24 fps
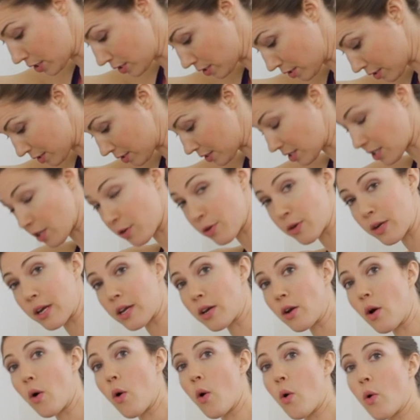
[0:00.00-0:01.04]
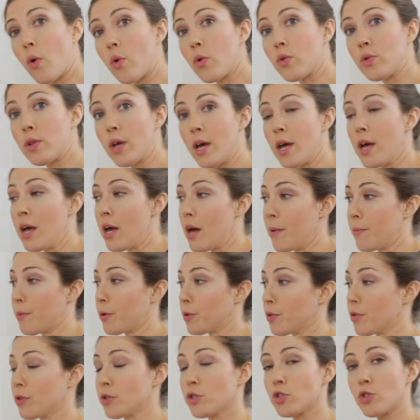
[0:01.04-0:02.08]
distance that you can hold
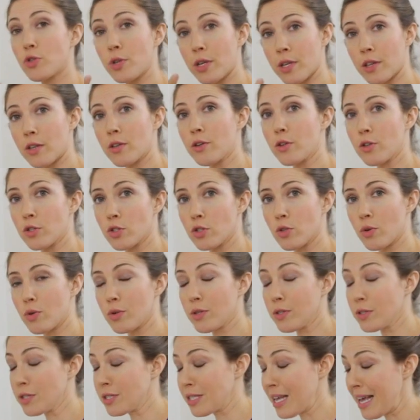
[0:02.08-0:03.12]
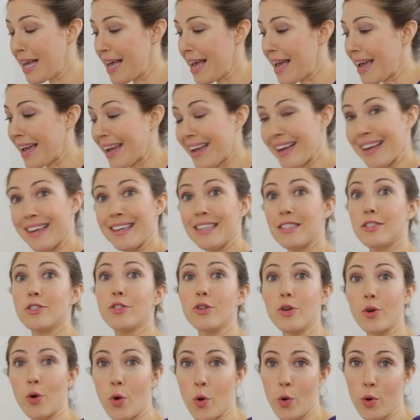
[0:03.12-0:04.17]
both the strength in your shoulders and
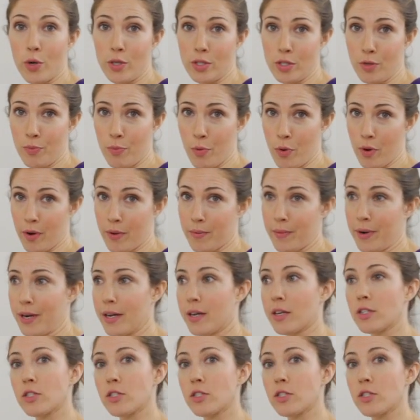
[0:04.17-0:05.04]
your core support, right?